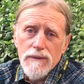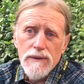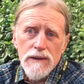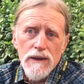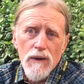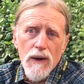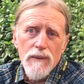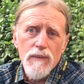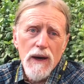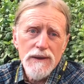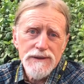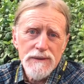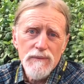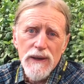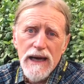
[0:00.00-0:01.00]
You know, I
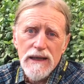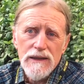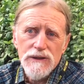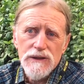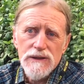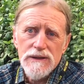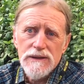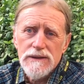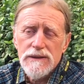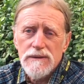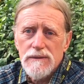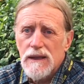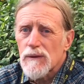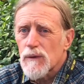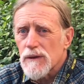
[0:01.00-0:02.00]
bought some packages.
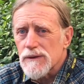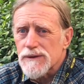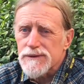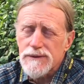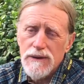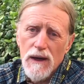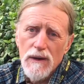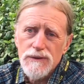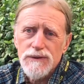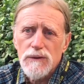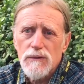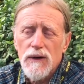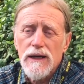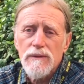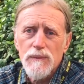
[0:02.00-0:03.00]
They weren't also
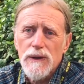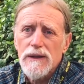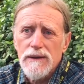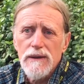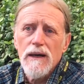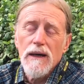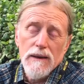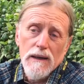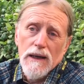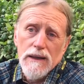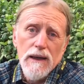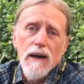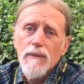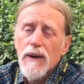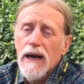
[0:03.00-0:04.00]
great, but I
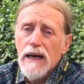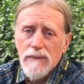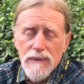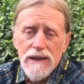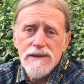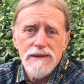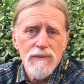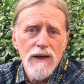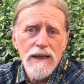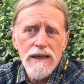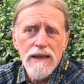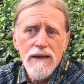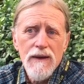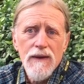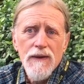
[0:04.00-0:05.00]
got by. I made some
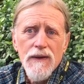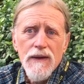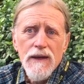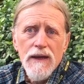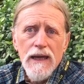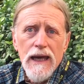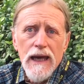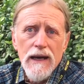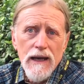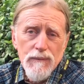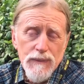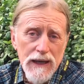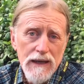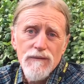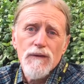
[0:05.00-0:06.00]
honey, and I
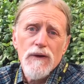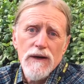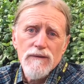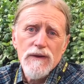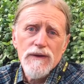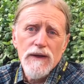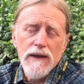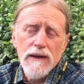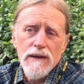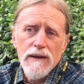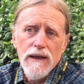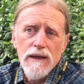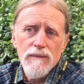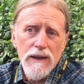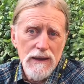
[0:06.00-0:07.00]
paid for everything
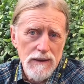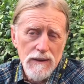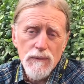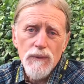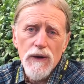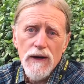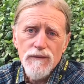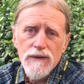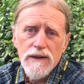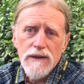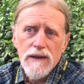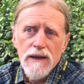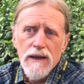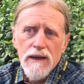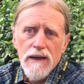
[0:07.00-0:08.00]
and made a little profit.
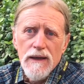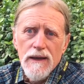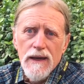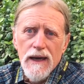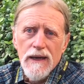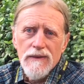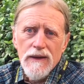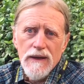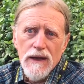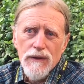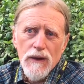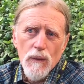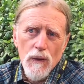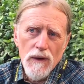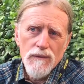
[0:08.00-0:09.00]
And then I
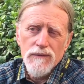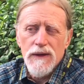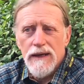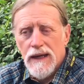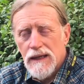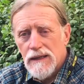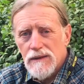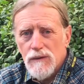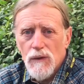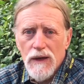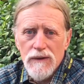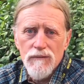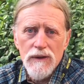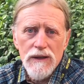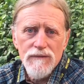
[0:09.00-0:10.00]
thought, well, then I could go
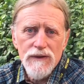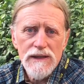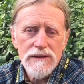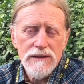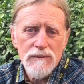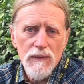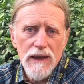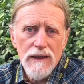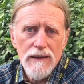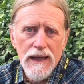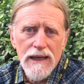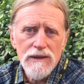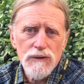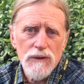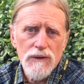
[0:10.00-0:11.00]
ahead and reinvest in my
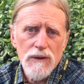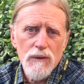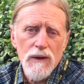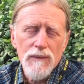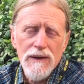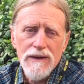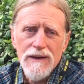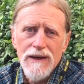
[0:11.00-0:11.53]
Langstroth equipment.